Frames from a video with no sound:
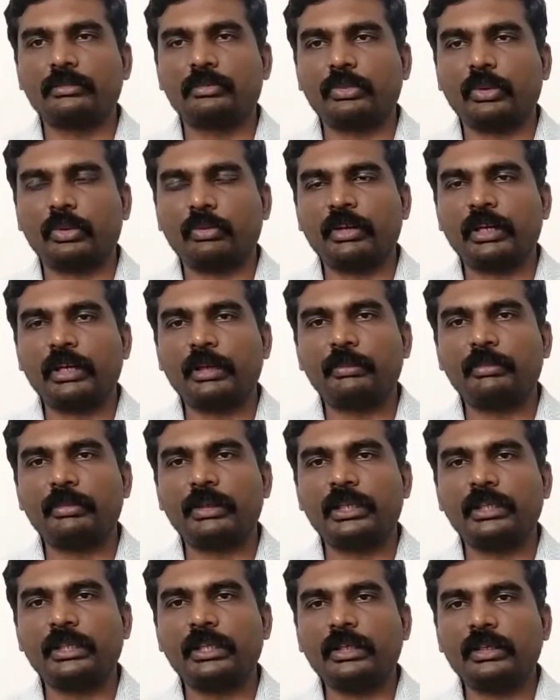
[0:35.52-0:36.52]
provided
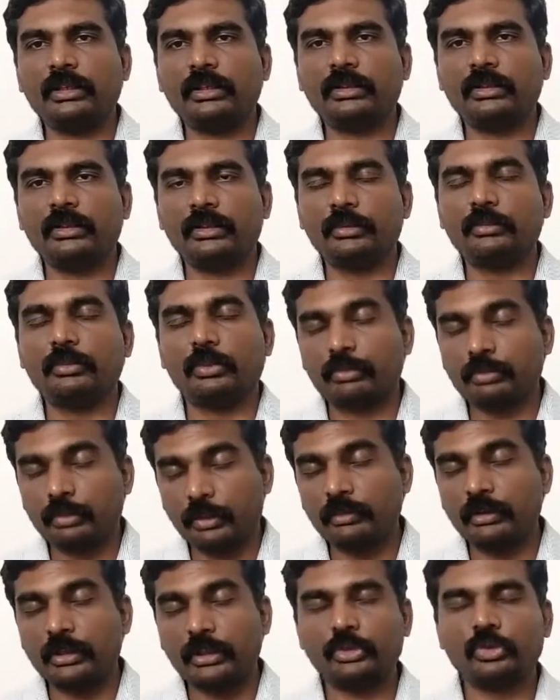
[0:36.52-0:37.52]
by the
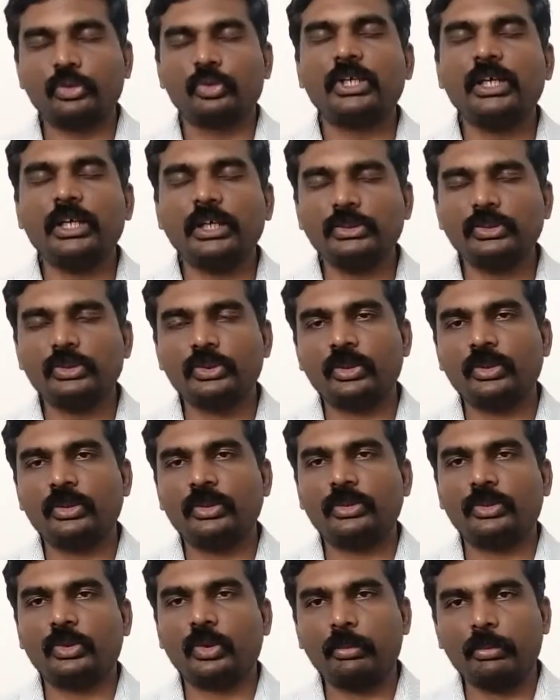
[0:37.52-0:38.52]
provided to the
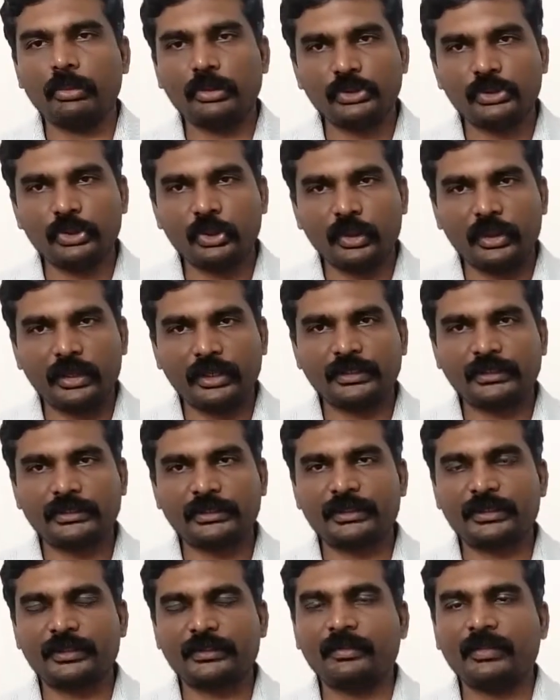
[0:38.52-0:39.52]
robot joints.
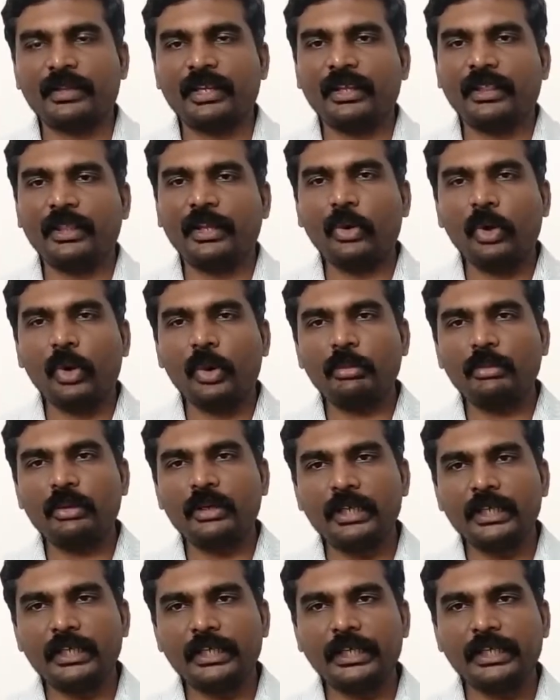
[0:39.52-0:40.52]
They
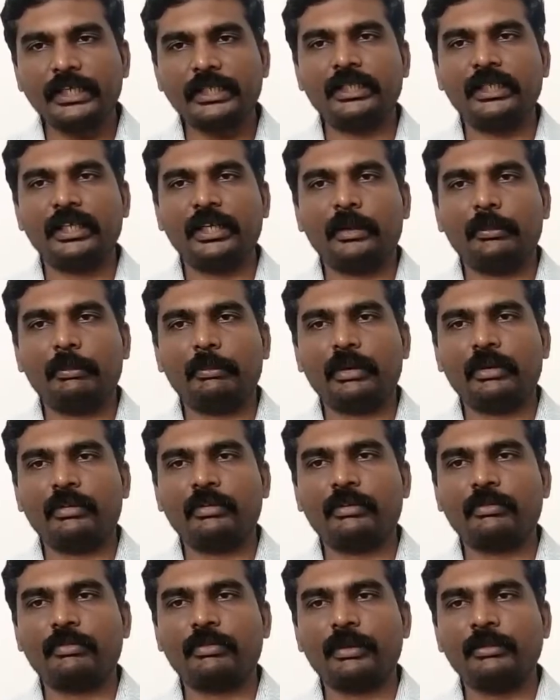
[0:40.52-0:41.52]
commonly get their
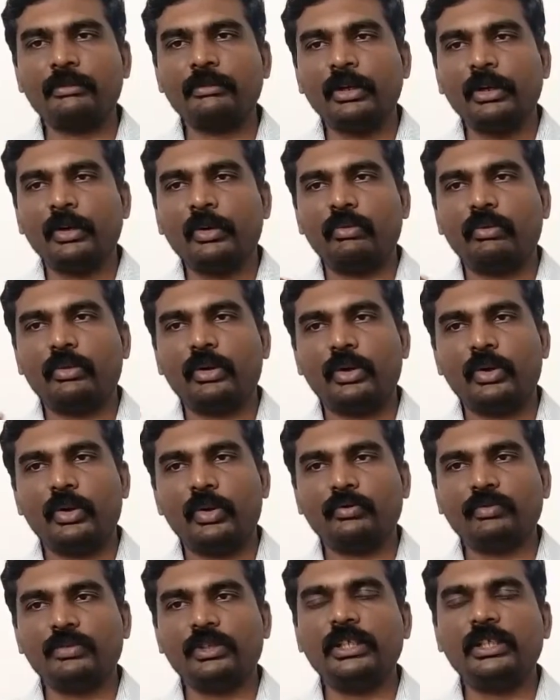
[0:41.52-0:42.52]
power from one
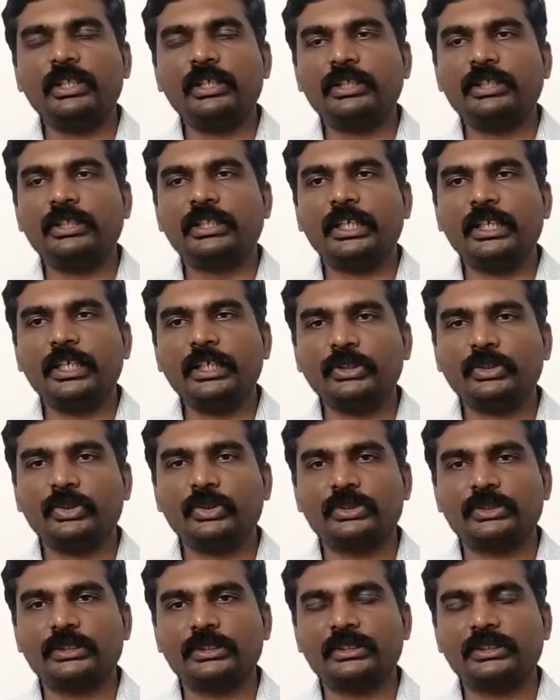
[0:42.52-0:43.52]
of the three
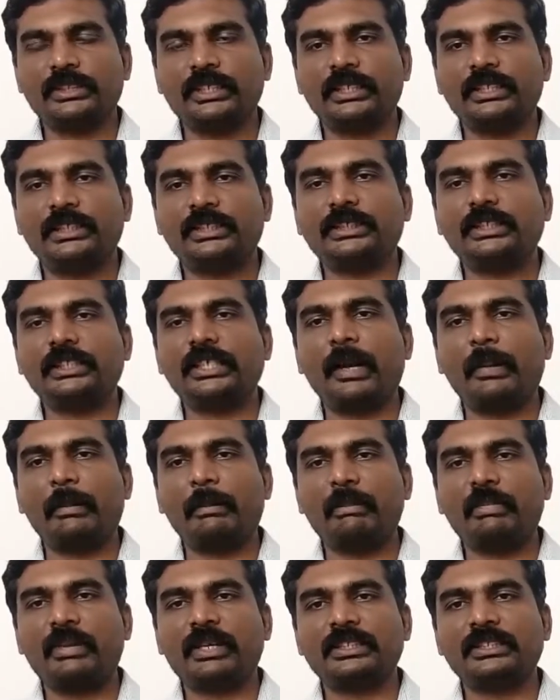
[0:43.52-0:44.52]
sources, that is
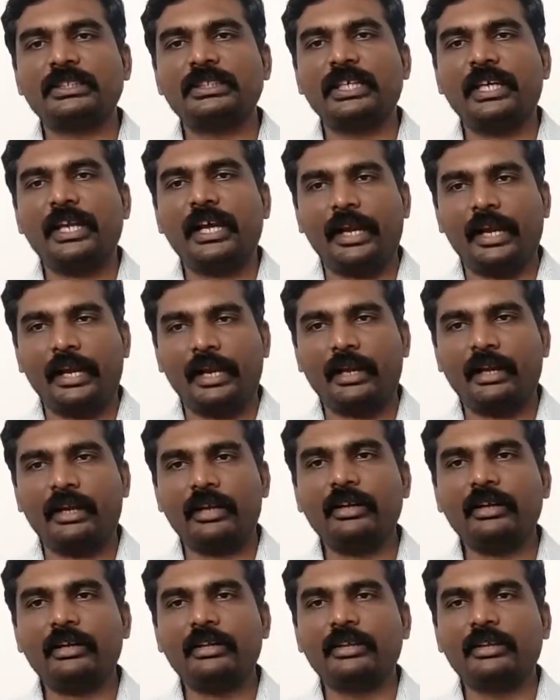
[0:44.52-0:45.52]
compressed air,